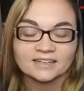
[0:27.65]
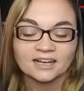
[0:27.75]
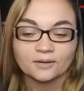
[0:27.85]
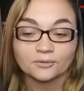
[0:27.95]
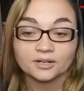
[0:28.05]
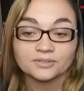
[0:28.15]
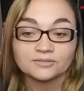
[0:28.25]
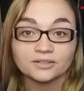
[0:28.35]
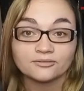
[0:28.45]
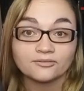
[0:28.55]
We're going to be
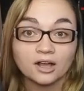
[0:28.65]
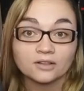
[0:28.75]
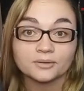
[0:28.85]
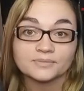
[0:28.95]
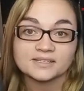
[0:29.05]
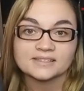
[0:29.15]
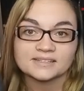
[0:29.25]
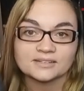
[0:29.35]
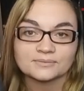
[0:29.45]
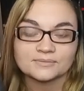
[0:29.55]
doing follow-up
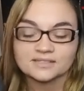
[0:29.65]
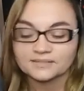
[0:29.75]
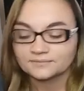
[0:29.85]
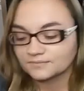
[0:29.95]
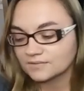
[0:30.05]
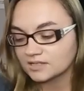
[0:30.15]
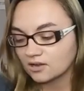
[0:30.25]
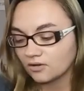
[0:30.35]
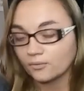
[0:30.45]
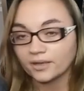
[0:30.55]
systems. So
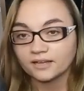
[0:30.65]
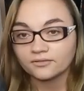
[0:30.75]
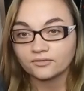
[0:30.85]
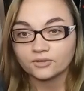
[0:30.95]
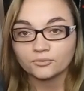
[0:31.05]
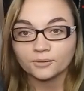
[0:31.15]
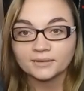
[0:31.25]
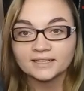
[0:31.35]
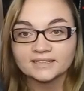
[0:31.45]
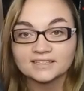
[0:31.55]
I'll wait a few more
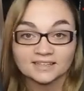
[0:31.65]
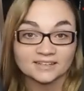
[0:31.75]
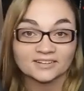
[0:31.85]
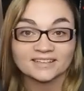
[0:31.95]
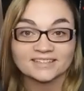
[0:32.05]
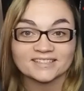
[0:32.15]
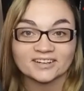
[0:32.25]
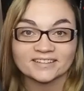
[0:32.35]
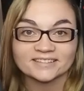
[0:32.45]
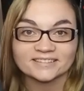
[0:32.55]
minutes and then I'll get
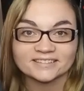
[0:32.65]
started.